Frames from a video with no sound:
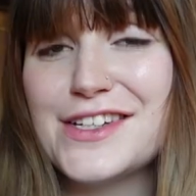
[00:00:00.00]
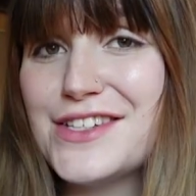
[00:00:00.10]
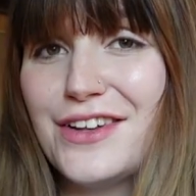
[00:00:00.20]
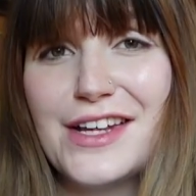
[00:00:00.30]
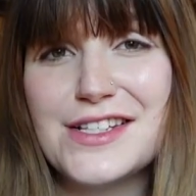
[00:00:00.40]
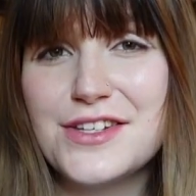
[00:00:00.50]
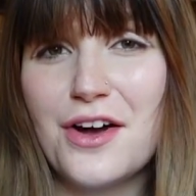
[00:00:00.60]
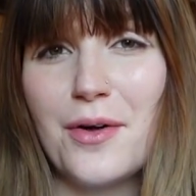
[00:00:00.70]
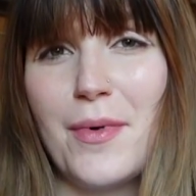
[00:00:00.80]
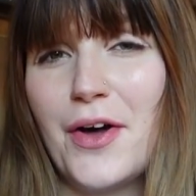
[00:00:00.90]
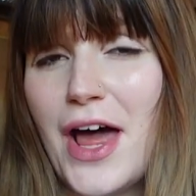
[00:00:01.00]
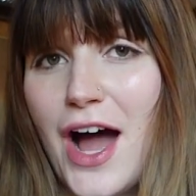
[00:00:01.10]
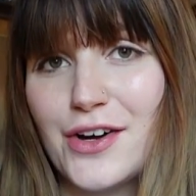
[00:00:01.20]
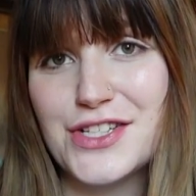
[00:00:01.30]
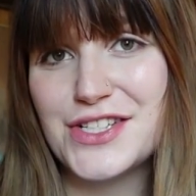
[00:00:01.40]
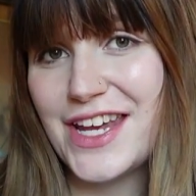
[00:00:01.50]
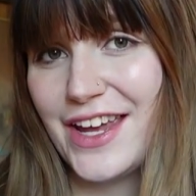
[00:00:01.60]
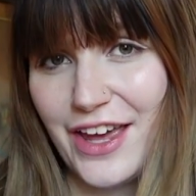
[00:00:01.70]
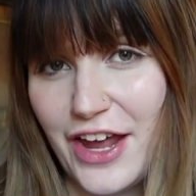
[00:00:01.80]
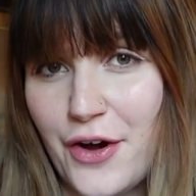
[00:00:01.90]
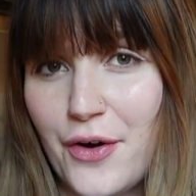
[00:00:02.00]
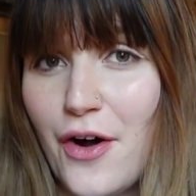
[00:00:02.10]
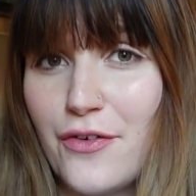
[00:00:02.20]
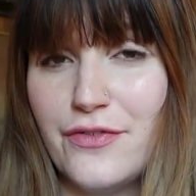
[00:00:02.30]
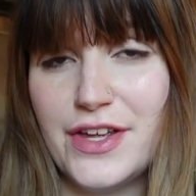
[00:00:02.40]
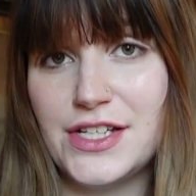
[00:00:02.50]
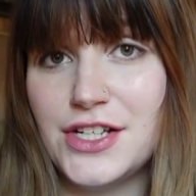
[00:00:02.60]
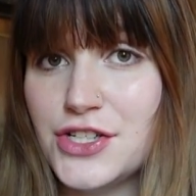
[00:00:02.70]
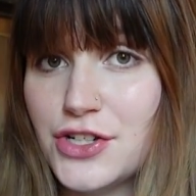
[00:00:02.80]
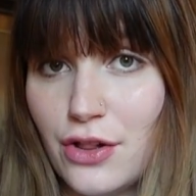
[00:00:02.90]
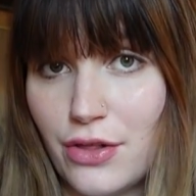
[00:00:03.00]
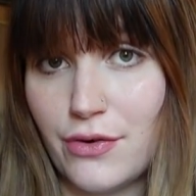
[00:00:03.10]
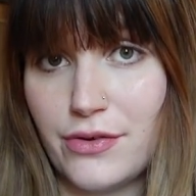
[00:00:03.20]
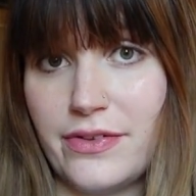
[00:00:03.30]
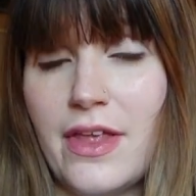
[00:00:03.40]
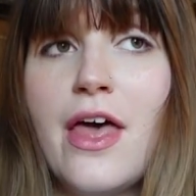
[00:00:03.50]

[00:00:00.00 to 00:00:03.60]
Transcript: So let's talk about how to take care of vintage clothes.